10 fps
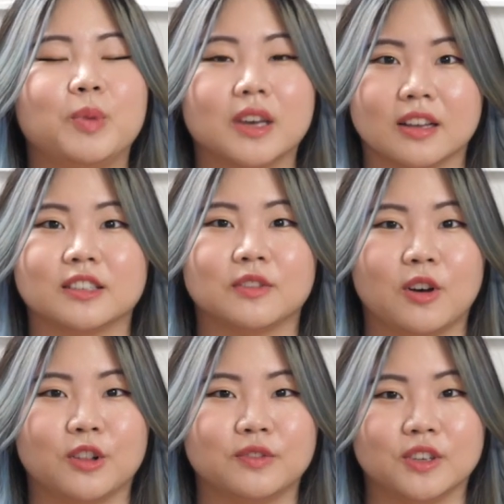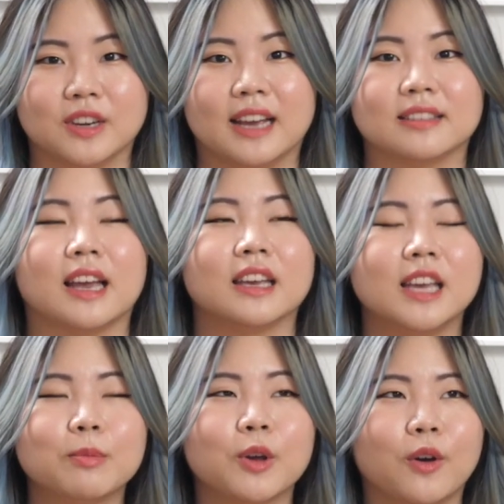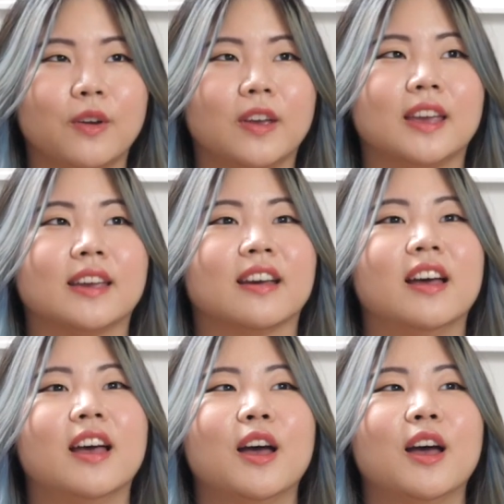because of all of you guys. I keep going